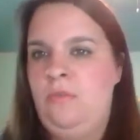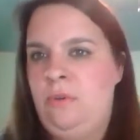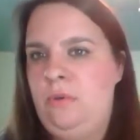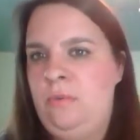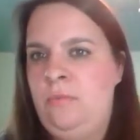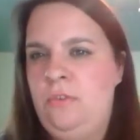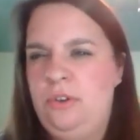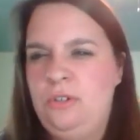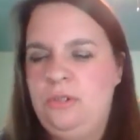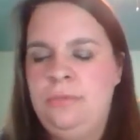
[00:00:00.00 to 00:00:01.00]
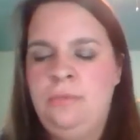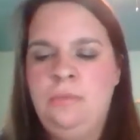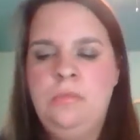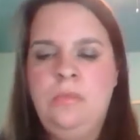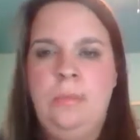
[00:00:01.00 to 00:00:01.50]
phone first
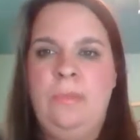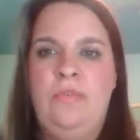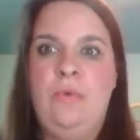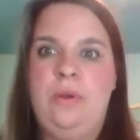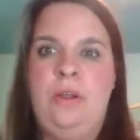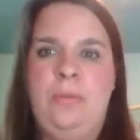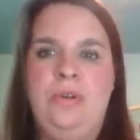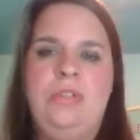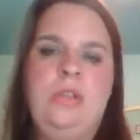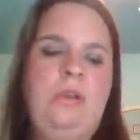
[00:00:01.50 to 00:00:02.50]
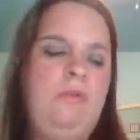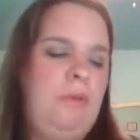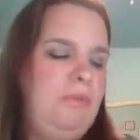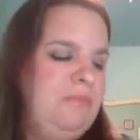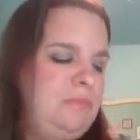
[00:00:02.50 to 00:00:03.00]
before an in-person
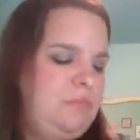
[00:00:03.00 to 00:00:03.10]
interview.